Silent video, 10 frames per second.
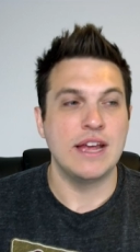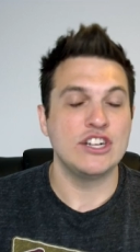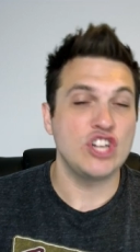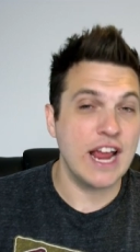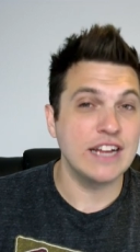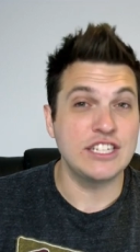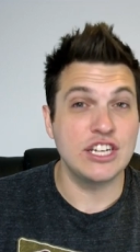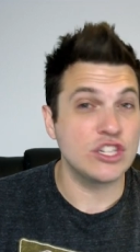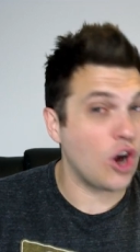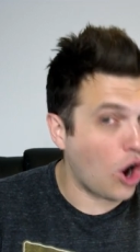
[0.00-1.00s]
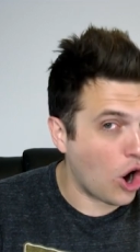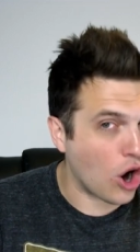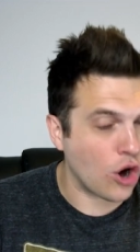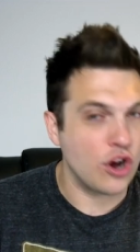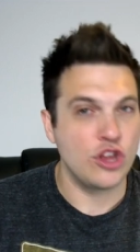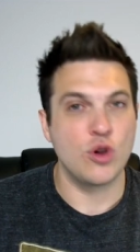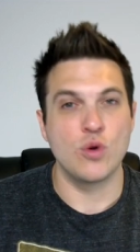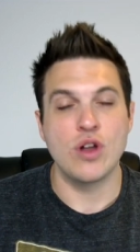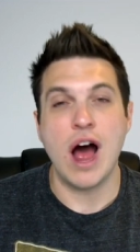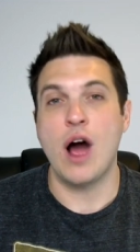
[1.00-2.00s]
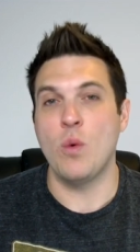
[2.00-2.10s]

chances are you're not